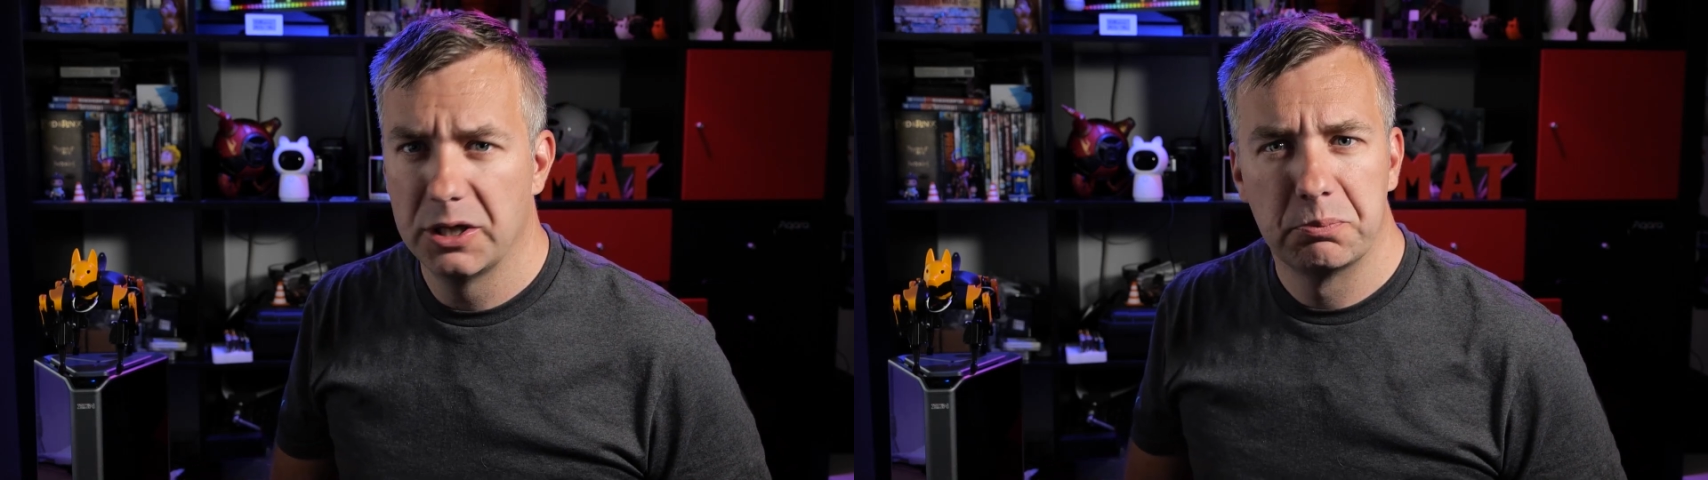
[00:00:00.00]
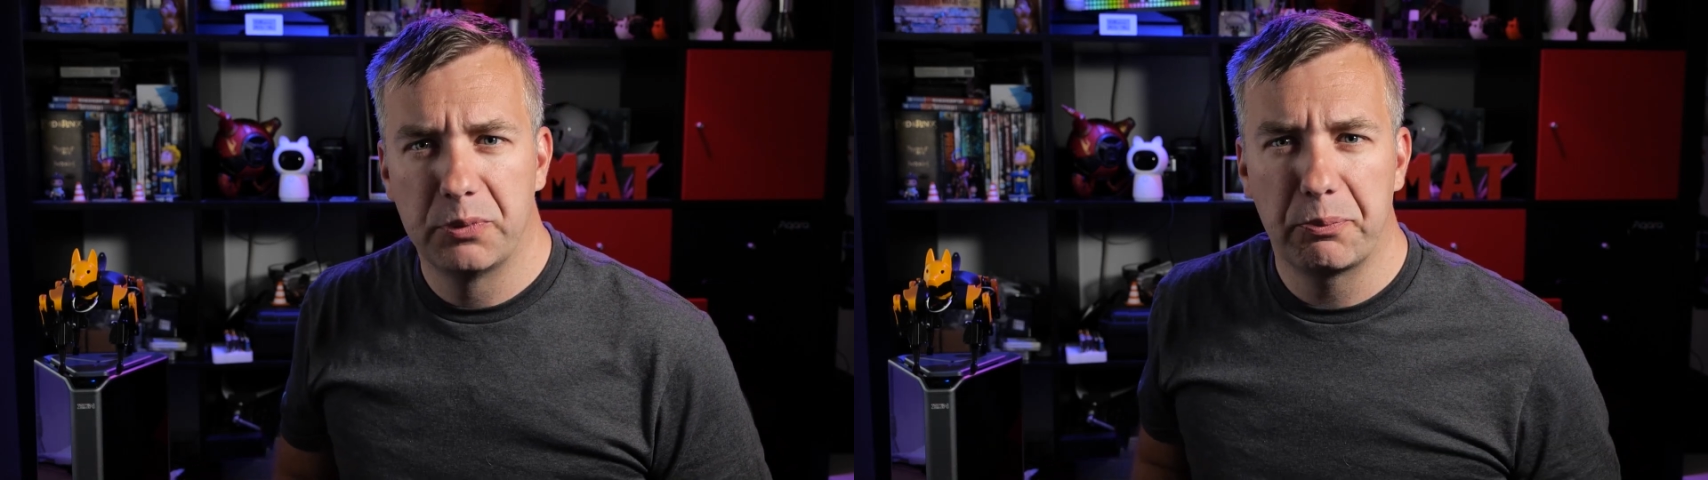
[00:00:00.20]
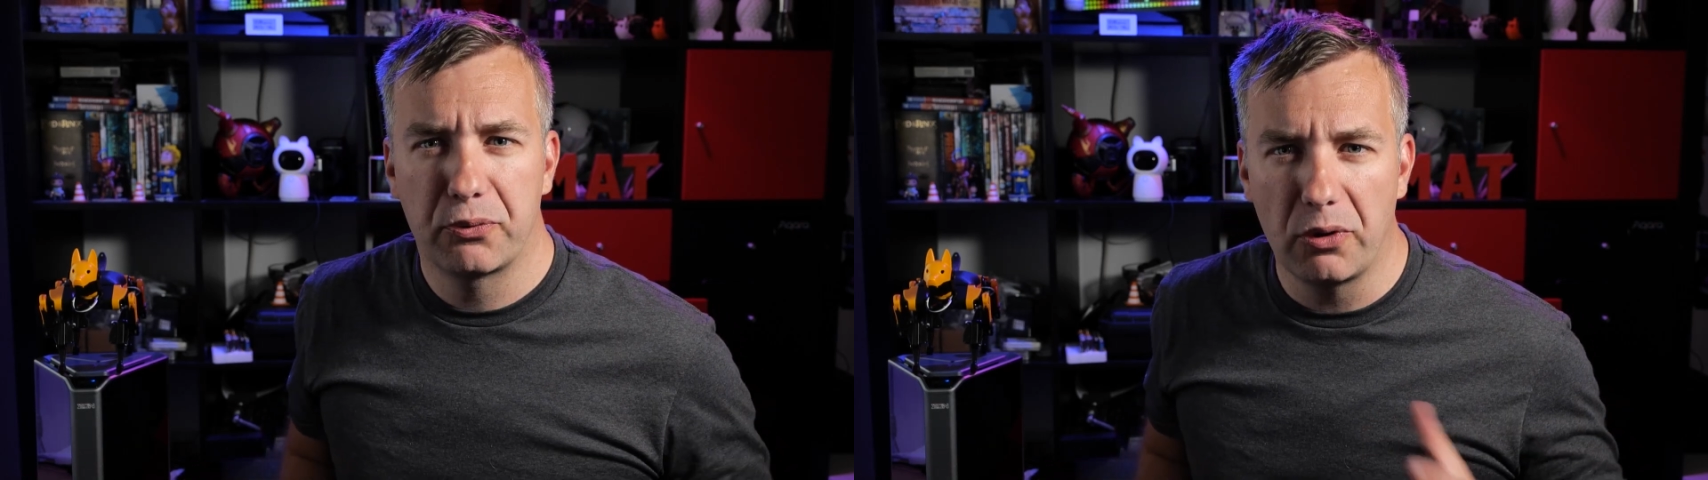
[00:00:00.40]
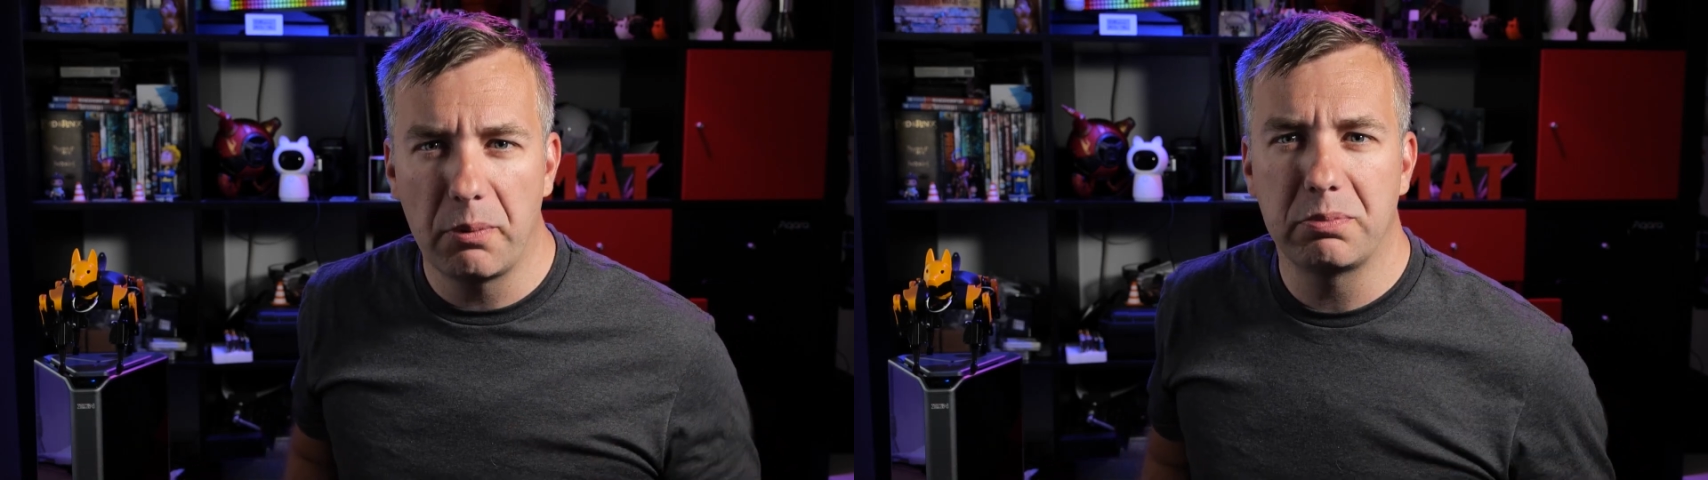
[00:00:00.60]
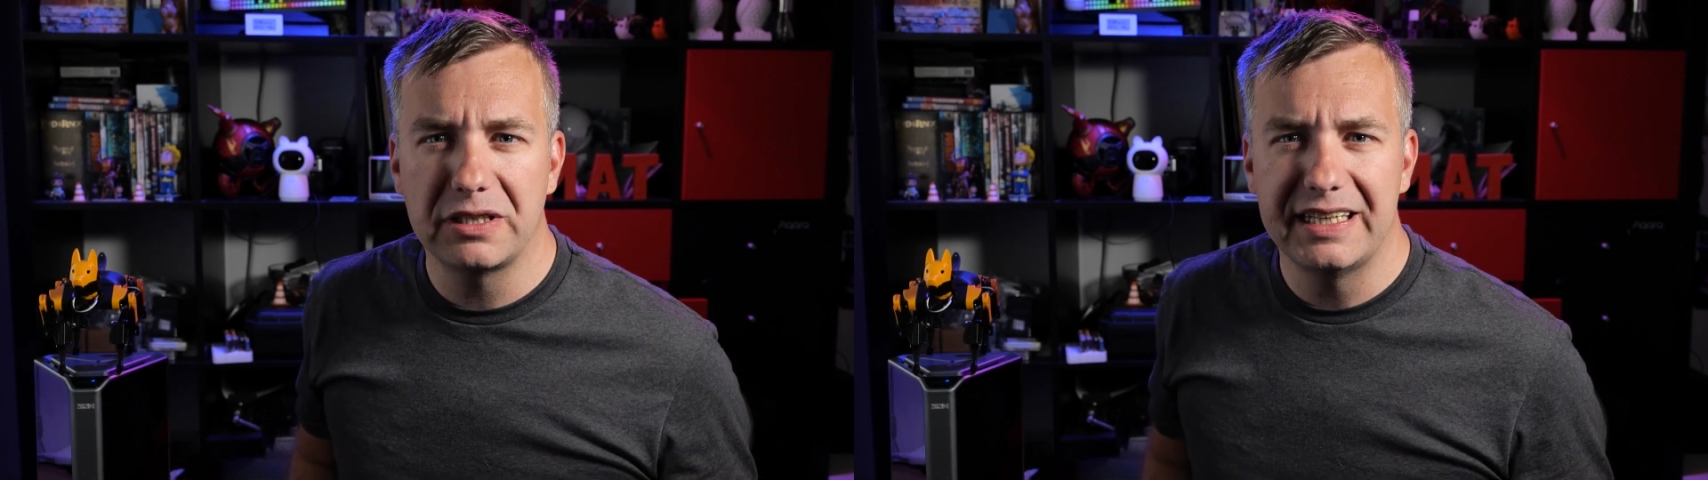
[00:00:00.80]
But
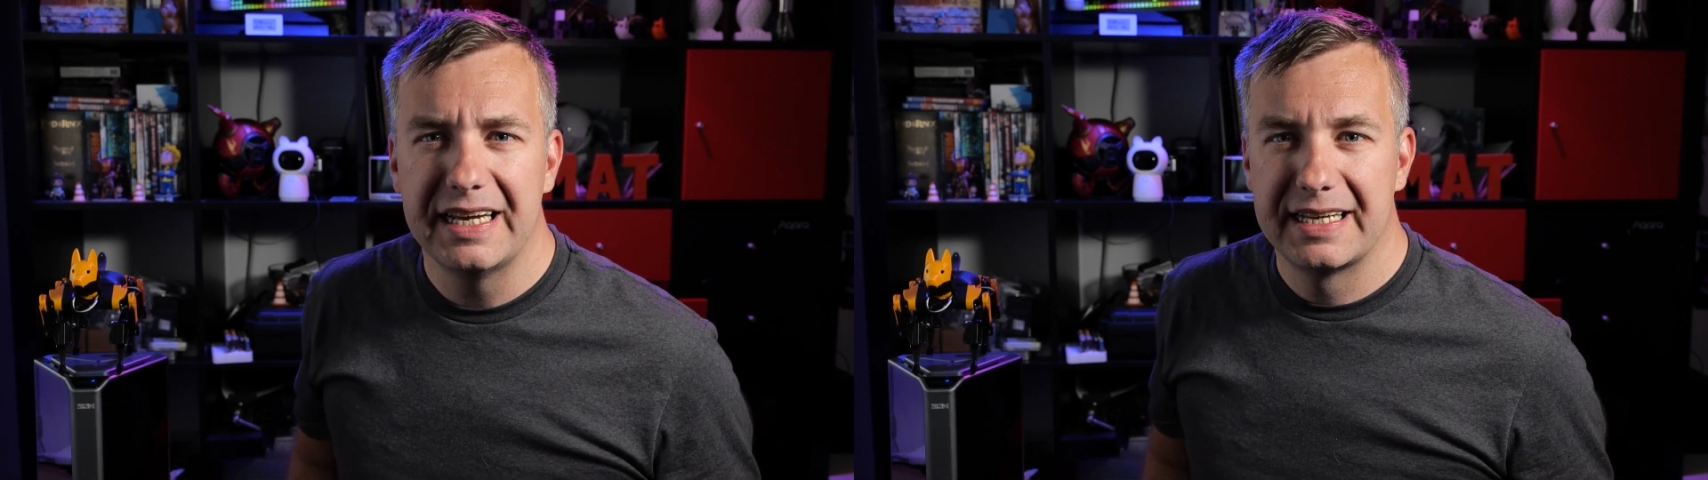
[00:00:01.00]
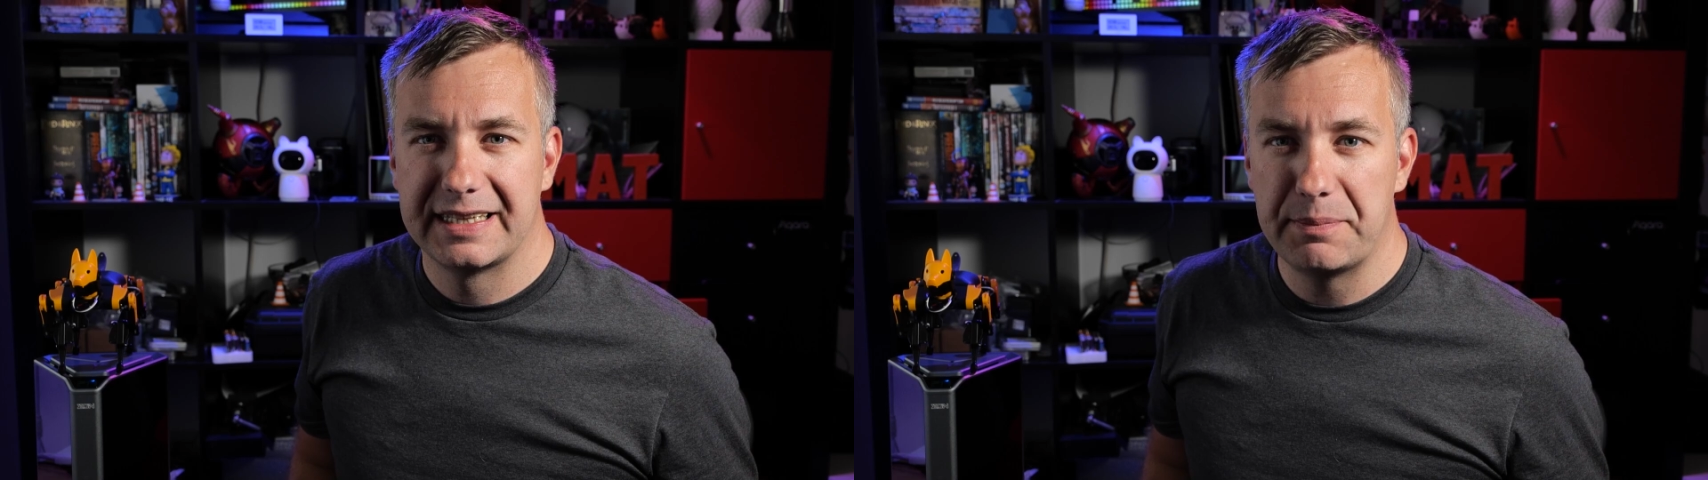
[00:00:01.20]
probably the